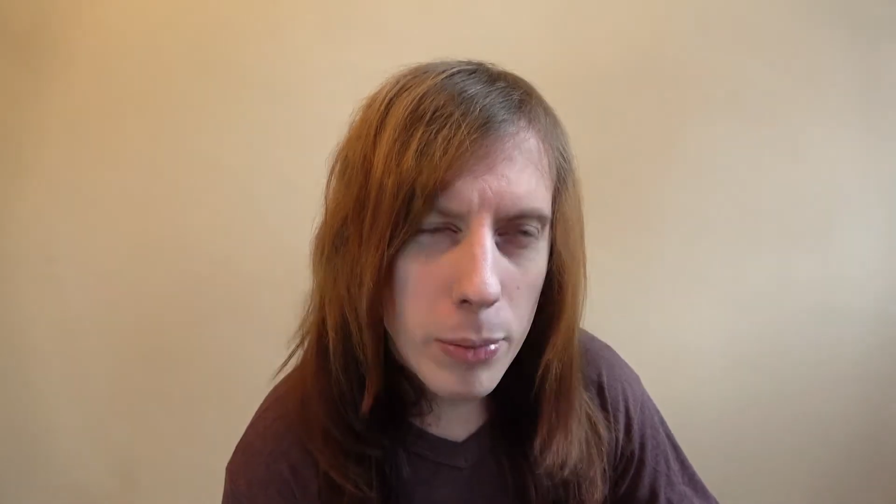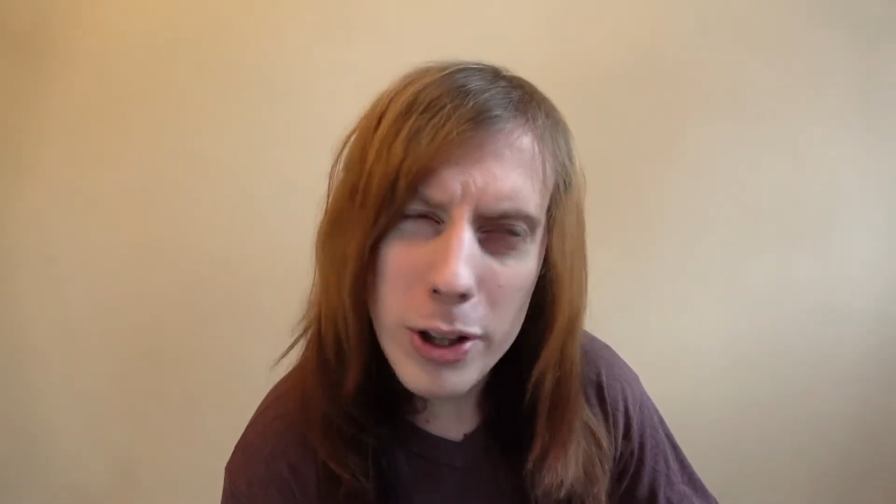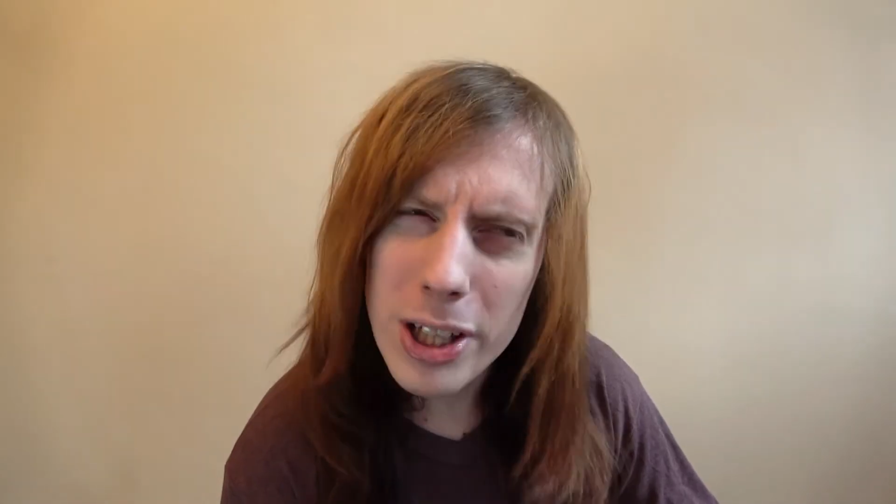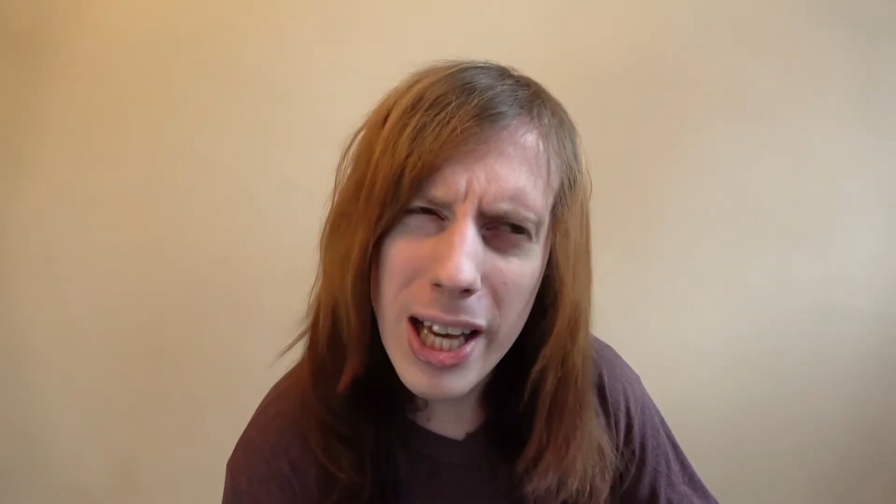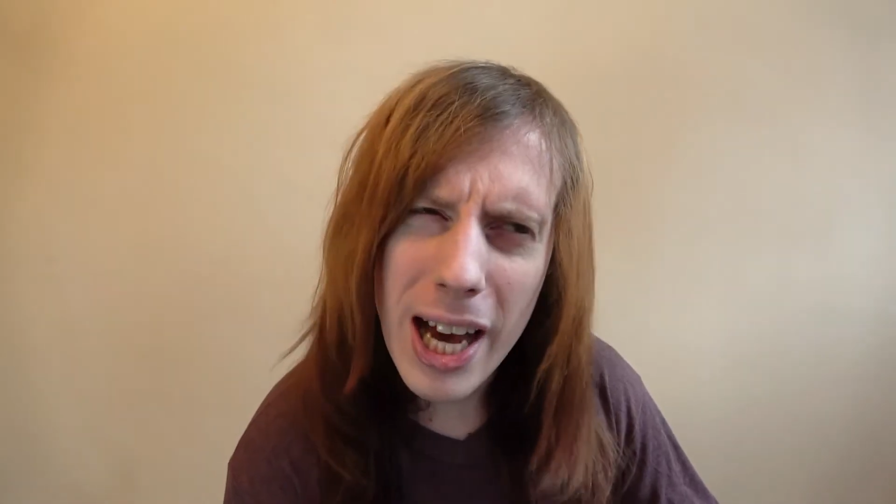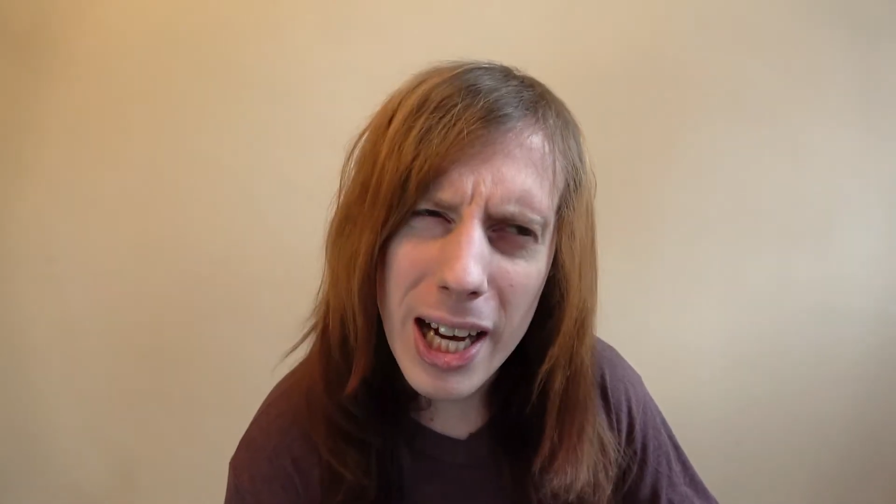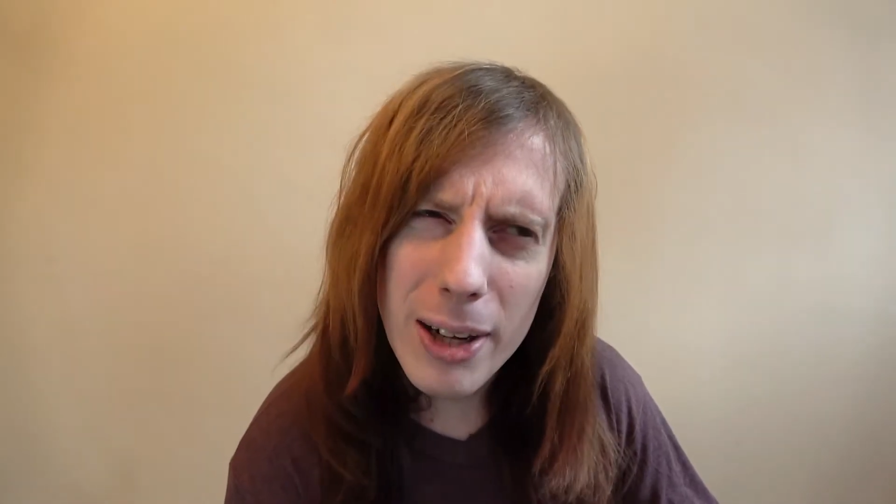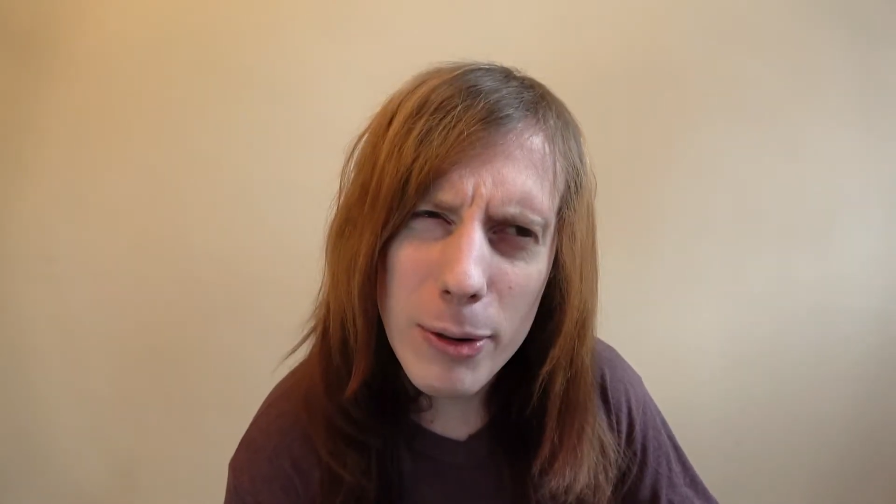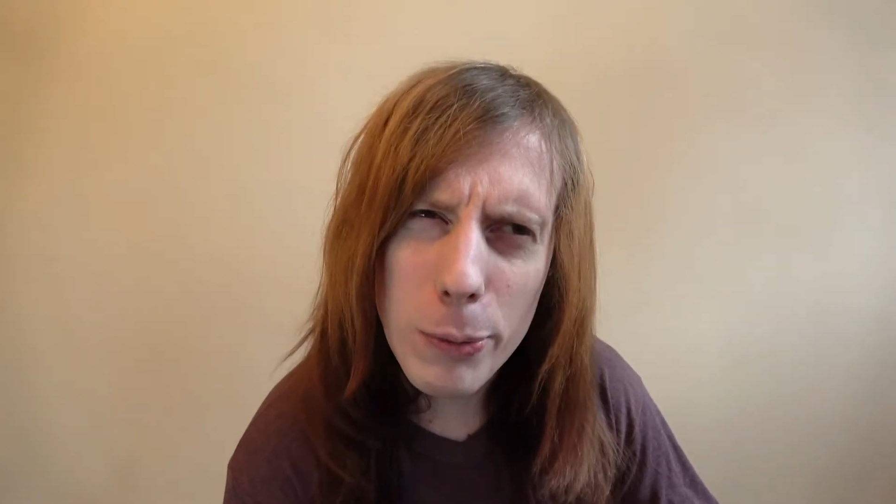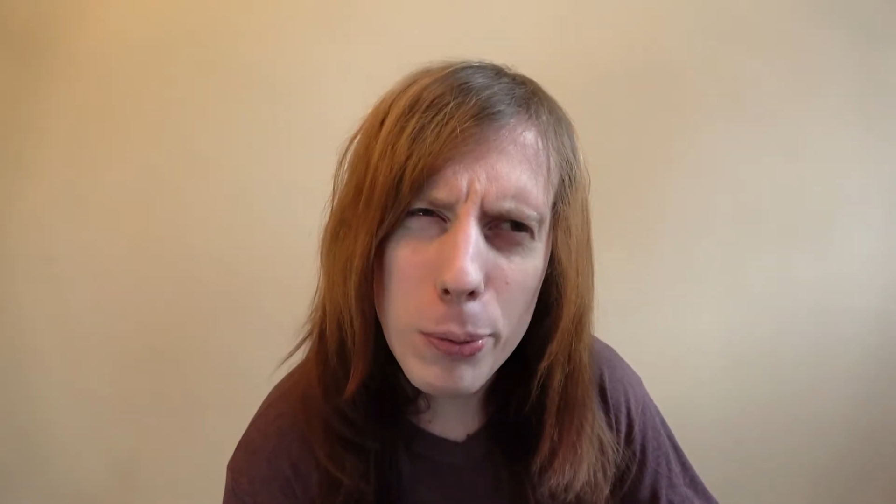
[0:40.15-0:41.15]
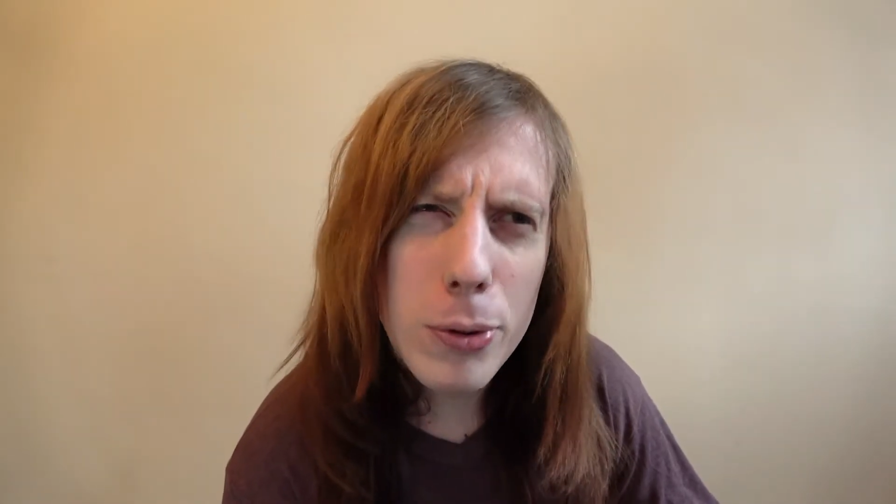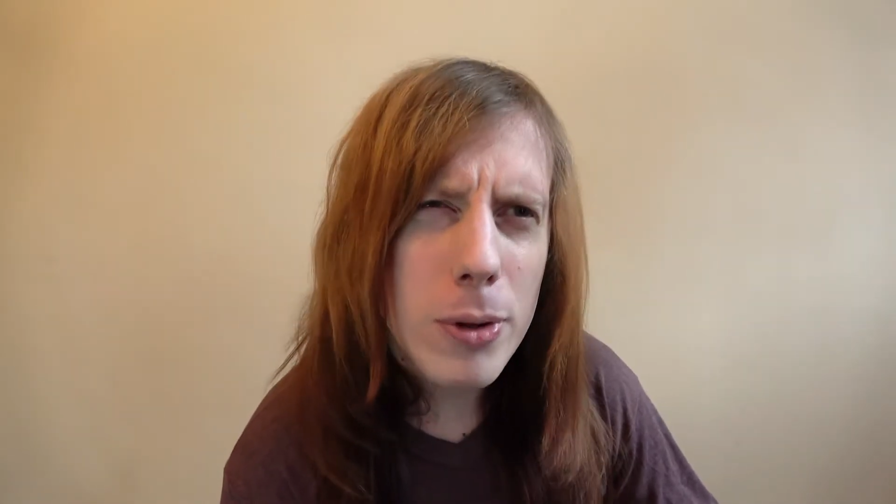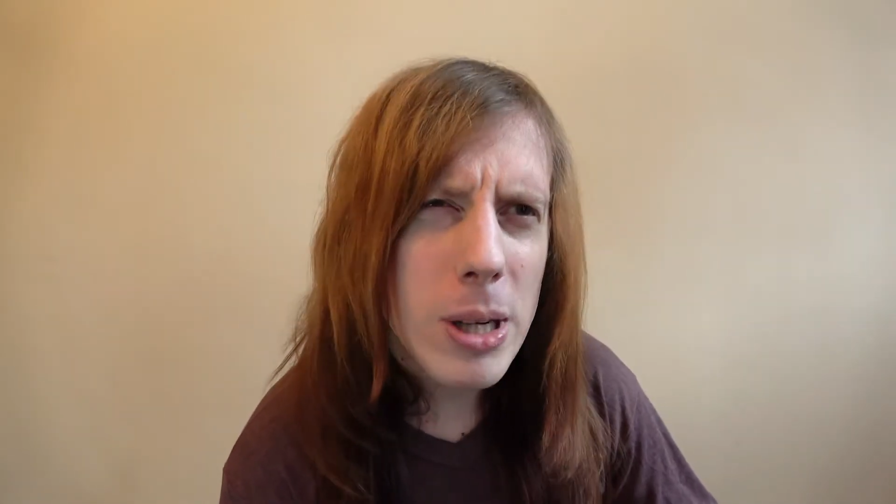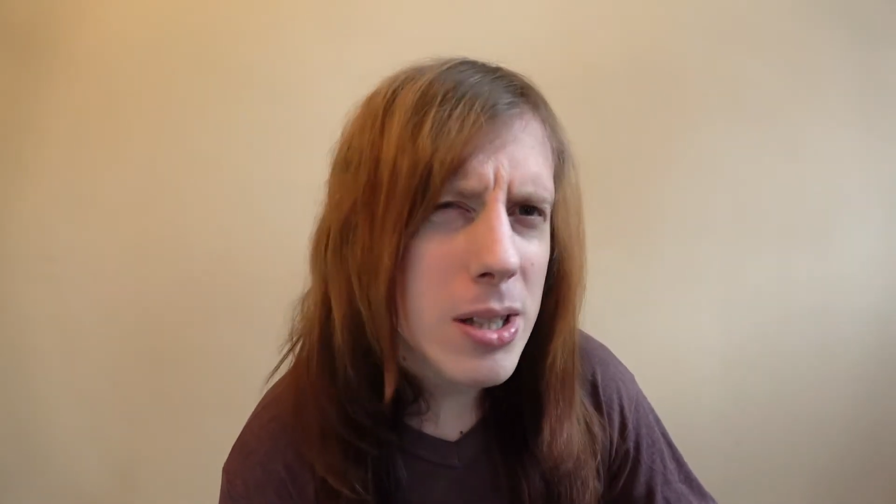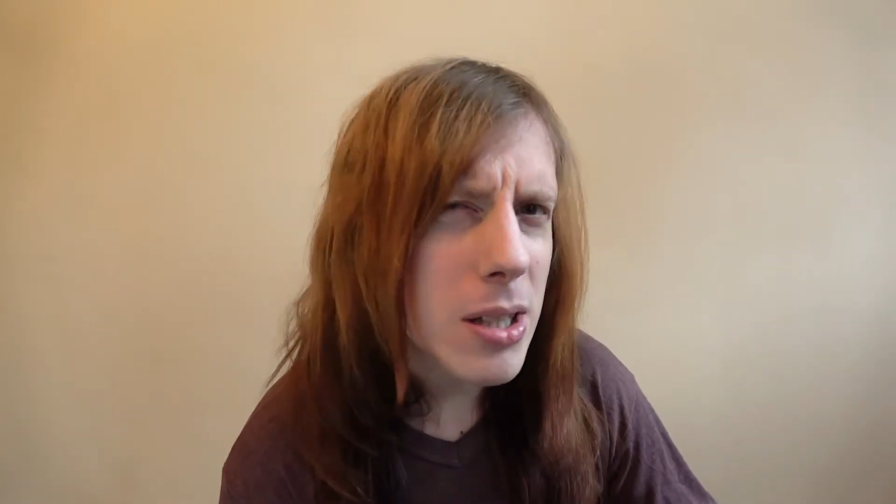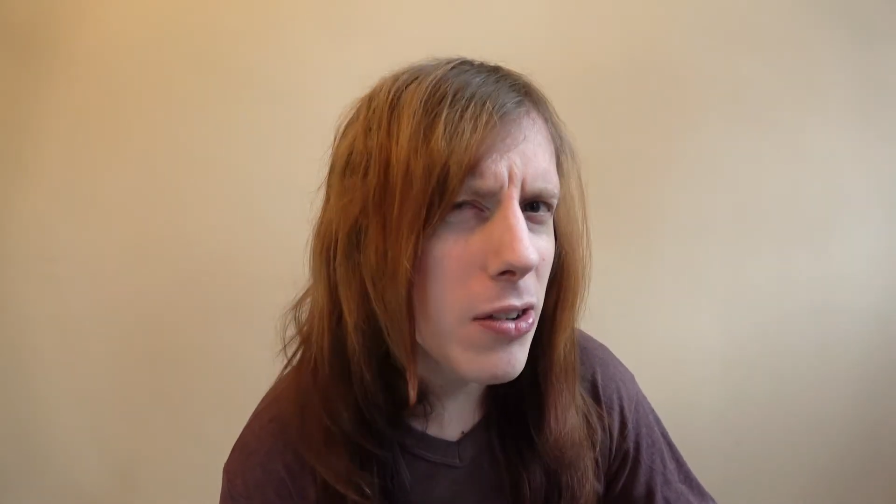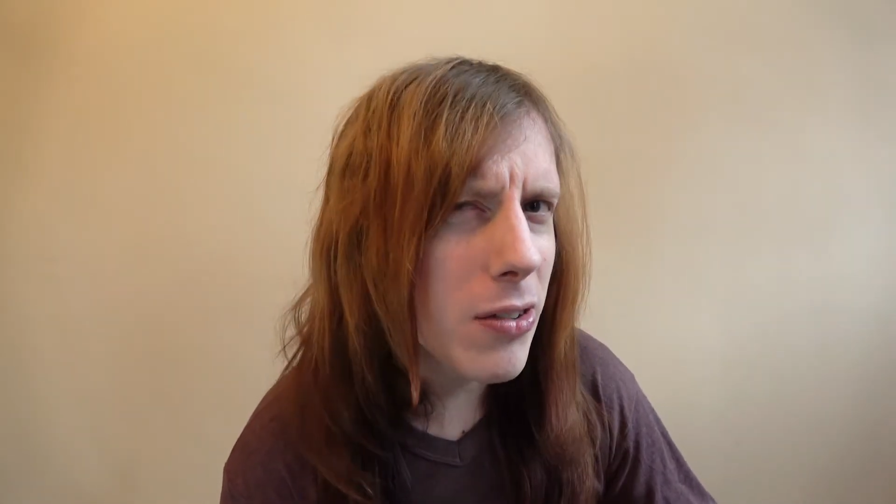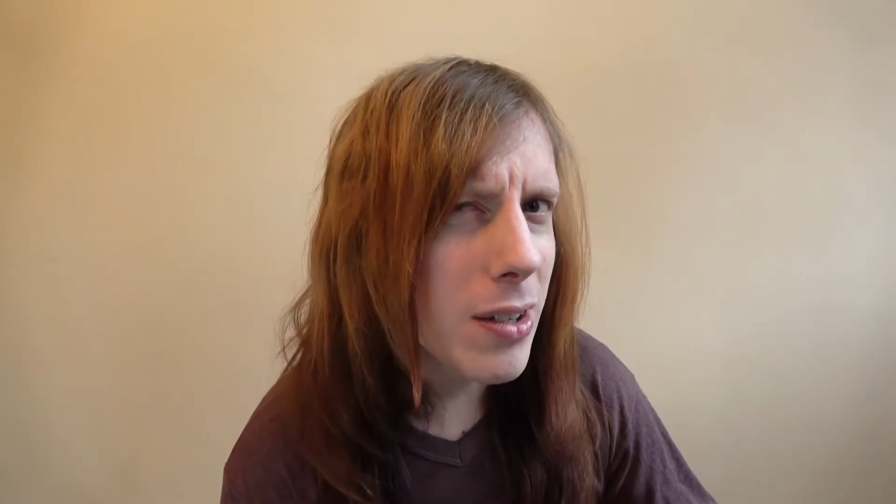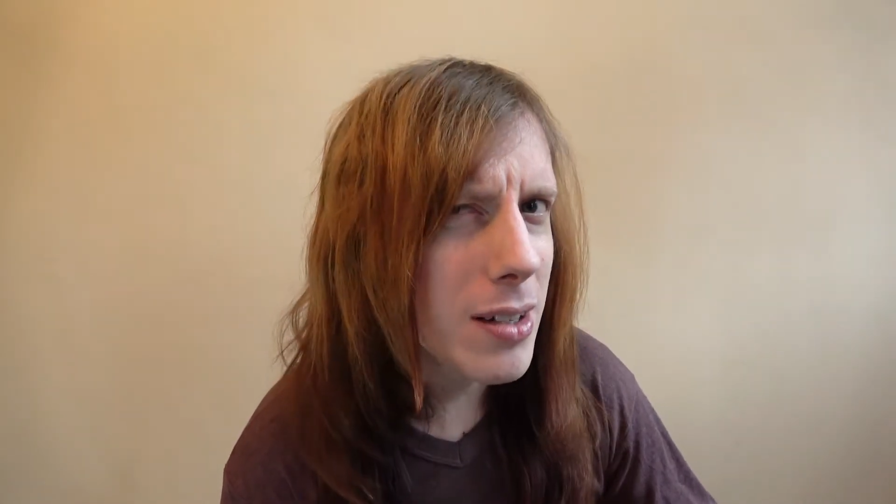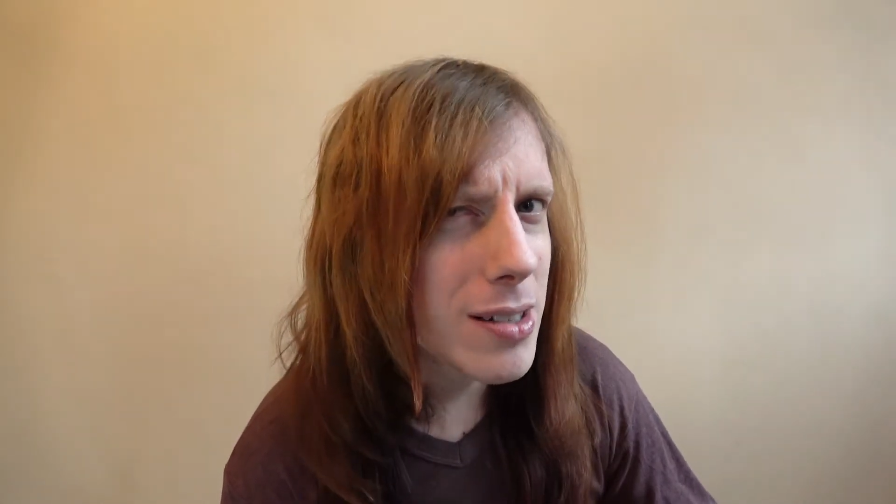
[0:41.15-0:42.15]
But yeah, I was pretty
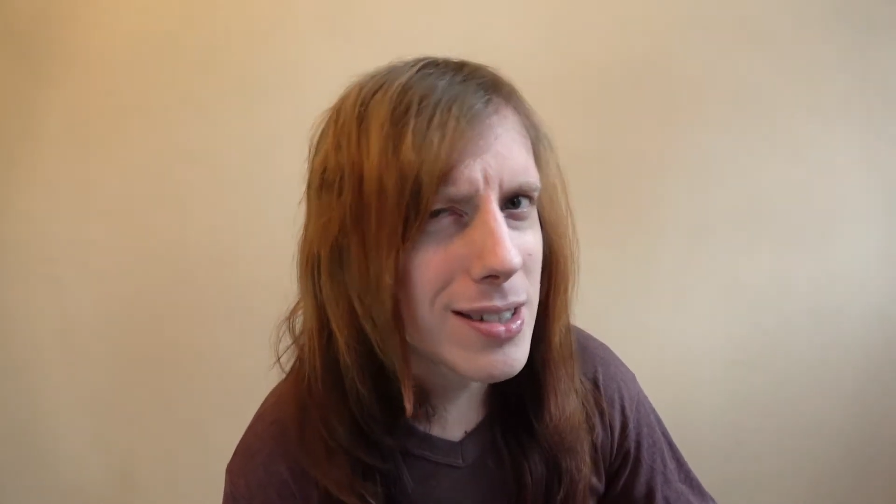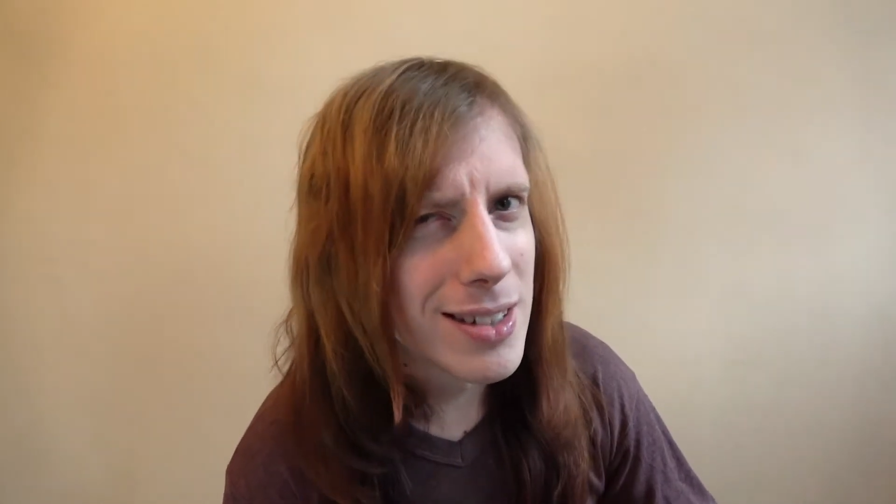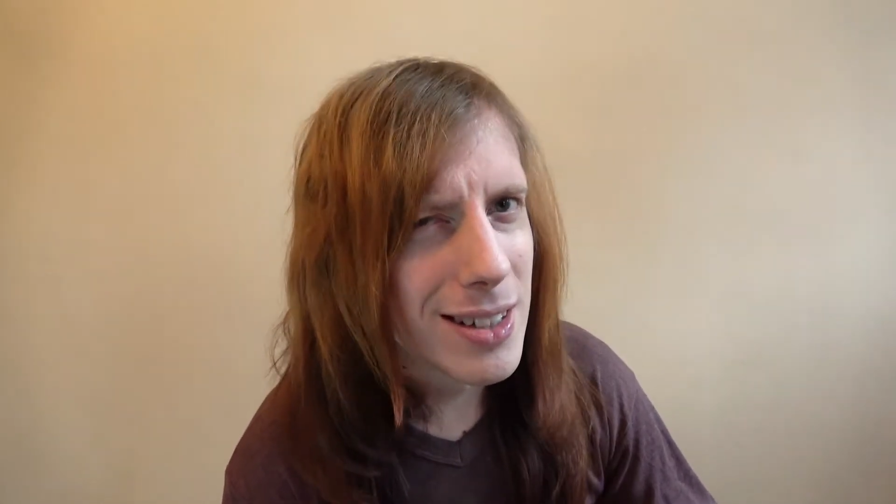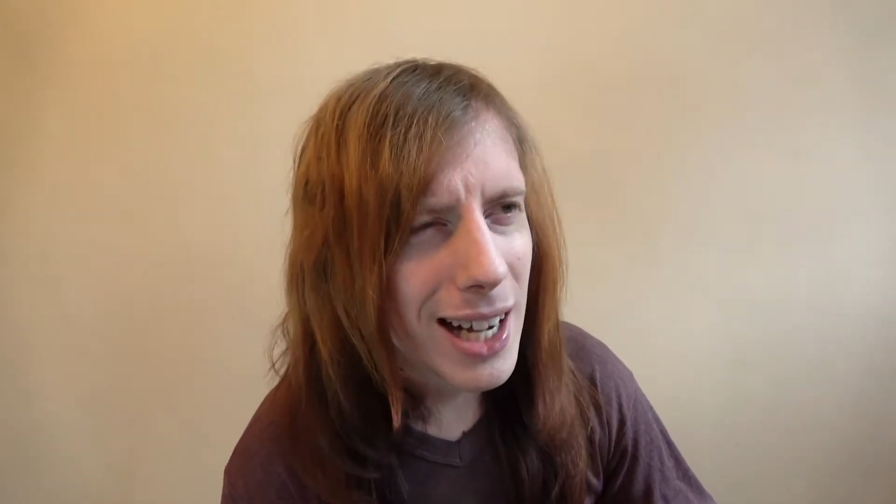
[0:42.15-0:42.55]
certain